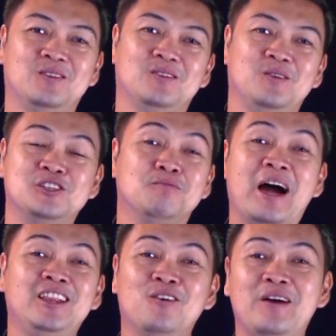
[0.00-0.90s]
which, by
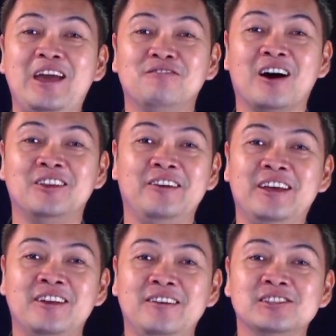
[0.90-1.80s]
the way, Father
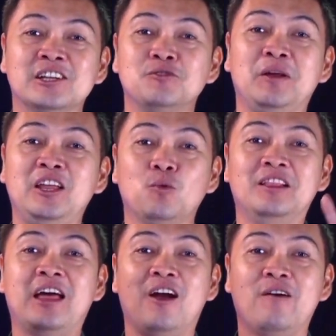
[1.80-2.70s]
Henry is the spiritual
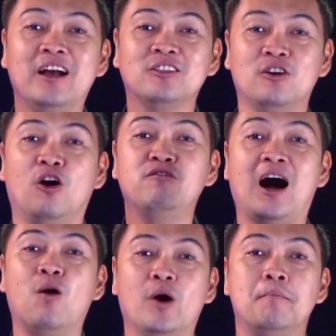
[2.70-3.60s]
director of
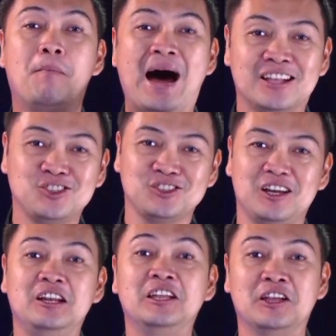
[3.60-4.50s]
our batch,
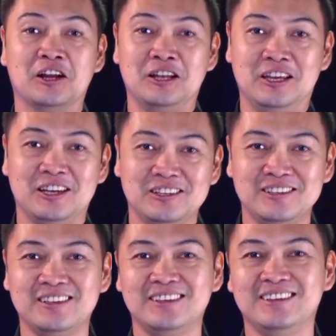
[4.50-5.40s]
literally.
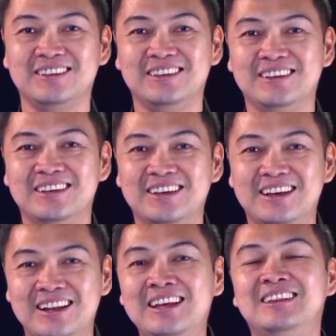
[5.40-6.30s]

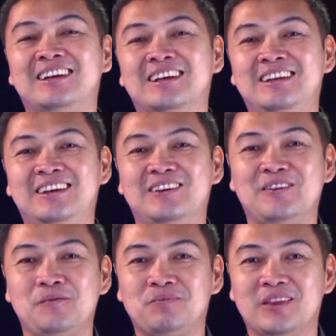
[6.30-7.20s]
Literally.
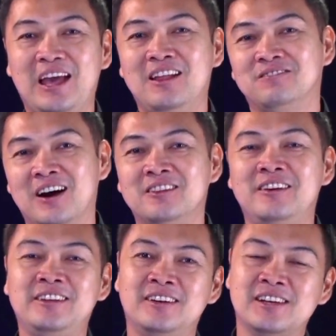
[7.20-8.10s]
And Father
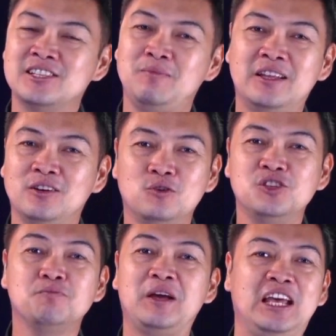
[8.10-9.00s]
Henry has been a good
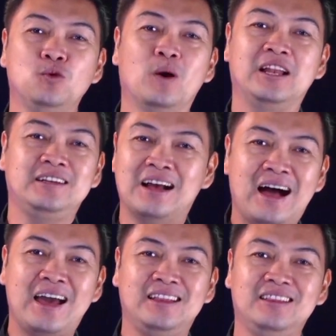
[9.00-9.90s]
spiritual
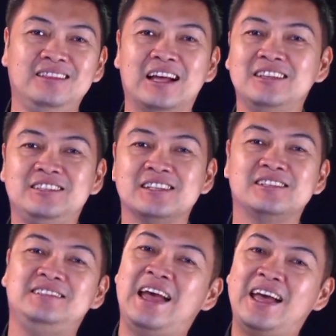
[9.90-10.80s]
guide, not just
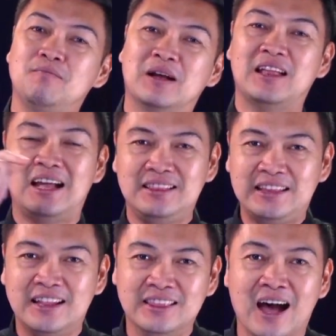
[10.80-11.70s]
then, but
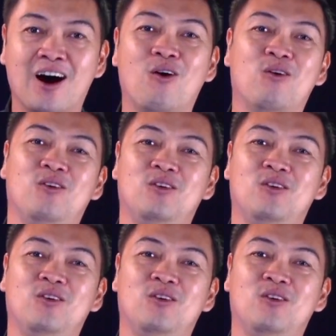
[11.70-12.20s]
until now.